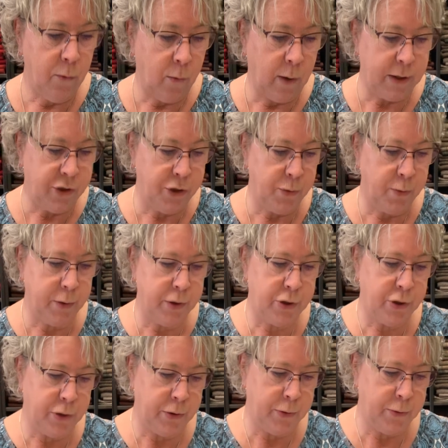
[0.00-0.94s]
what you will
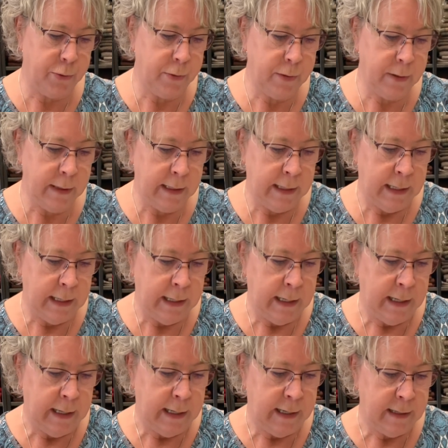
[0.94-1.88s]
do
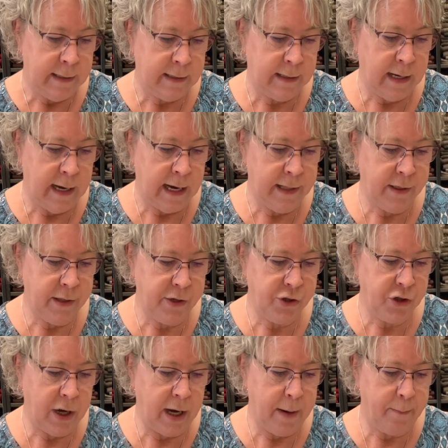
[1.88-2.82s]
is cut the
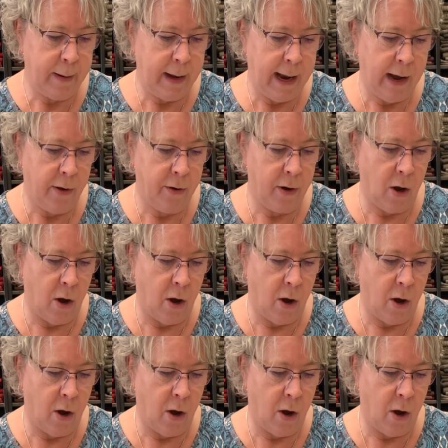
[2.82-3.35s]
shape out